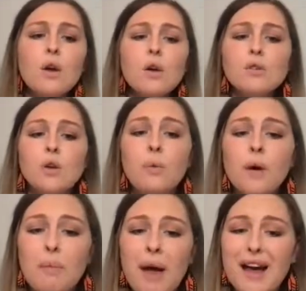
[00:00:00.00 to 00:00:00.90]
So when
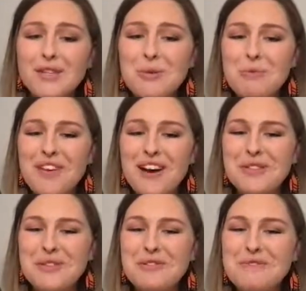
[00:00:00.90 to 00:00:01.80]
a past
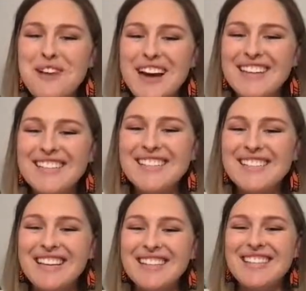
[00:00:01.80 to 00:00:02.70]
supervisor of mine
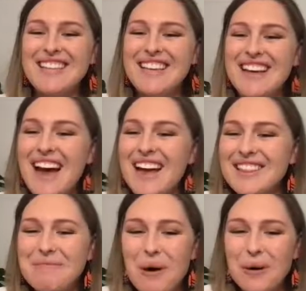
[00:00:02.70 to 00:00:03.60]
sent
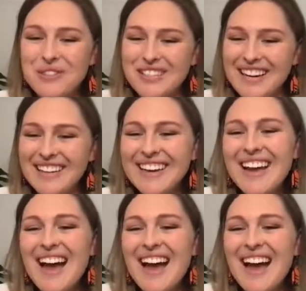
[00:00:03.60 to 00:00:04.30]
the posting,